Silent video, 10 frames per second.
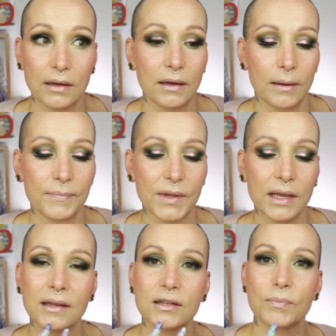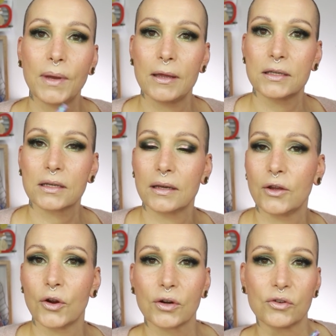Um, it is
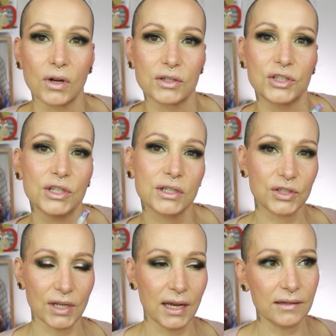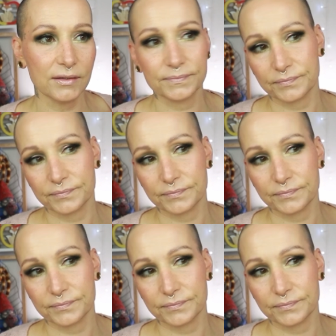basically her grungier side,